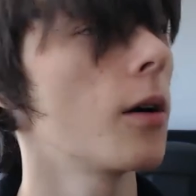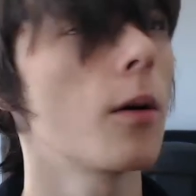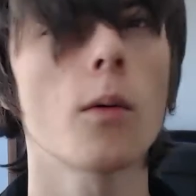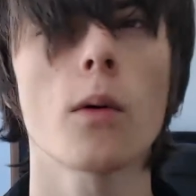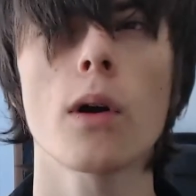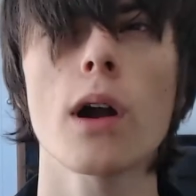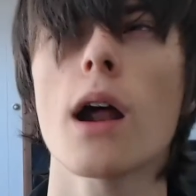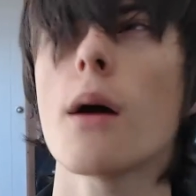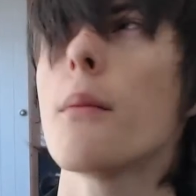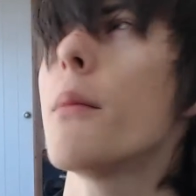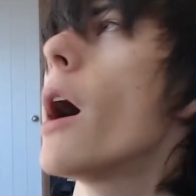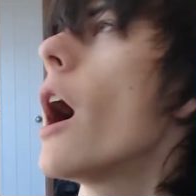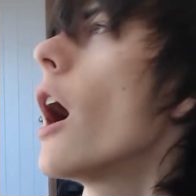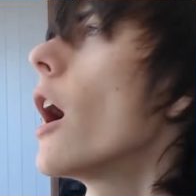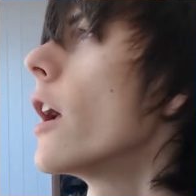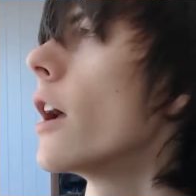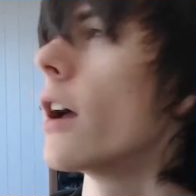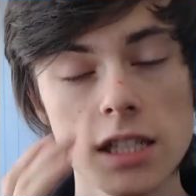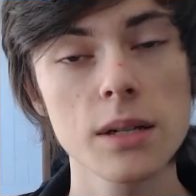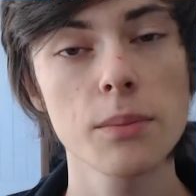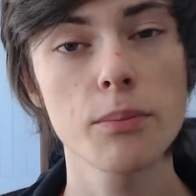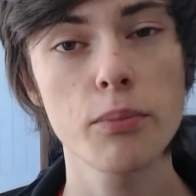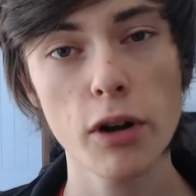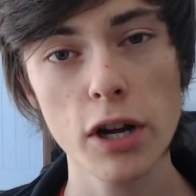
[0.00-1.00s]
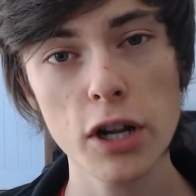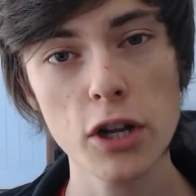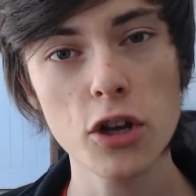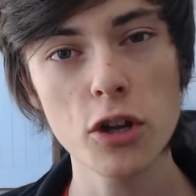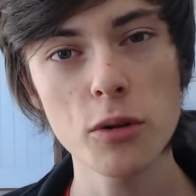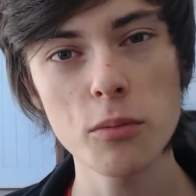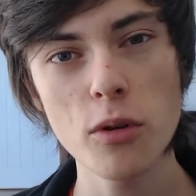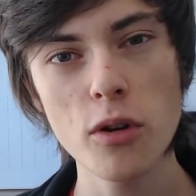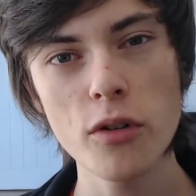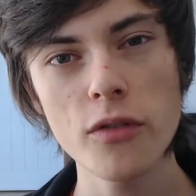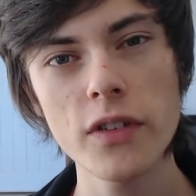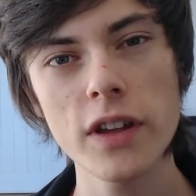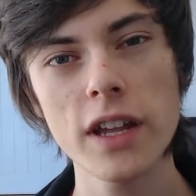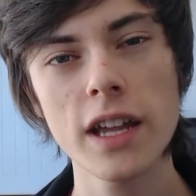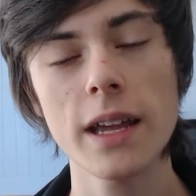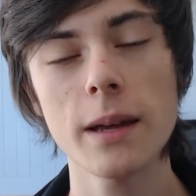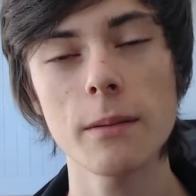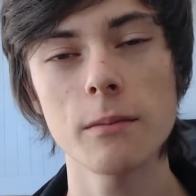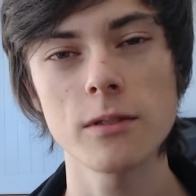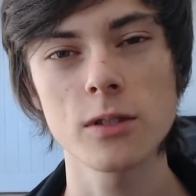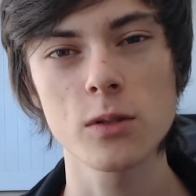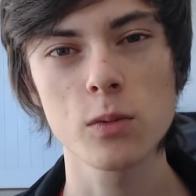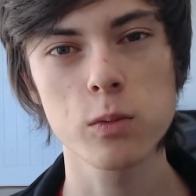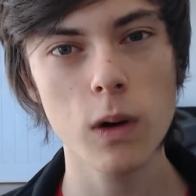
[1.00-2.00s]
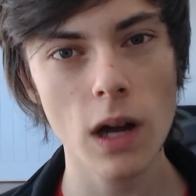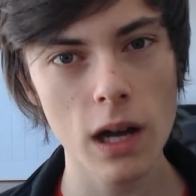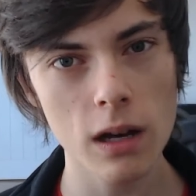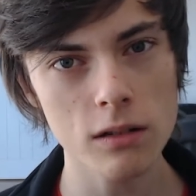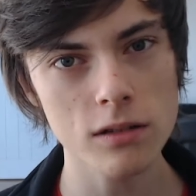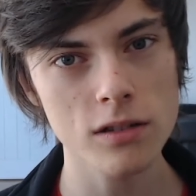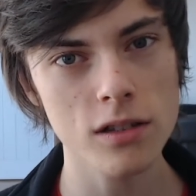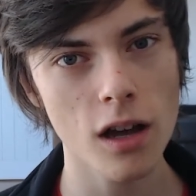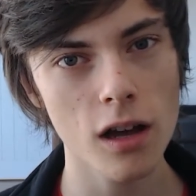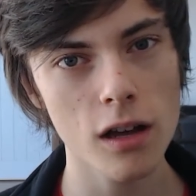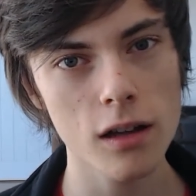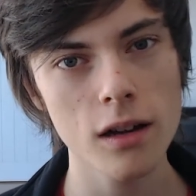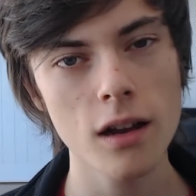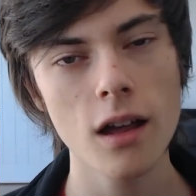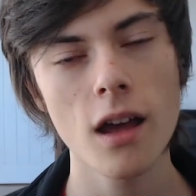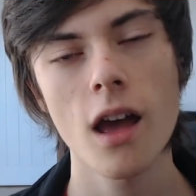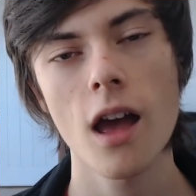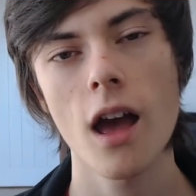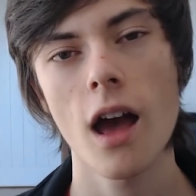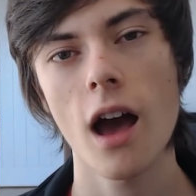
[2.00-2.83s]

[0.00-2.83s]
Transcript: Where am I? It's a pretty good movie, it was well done.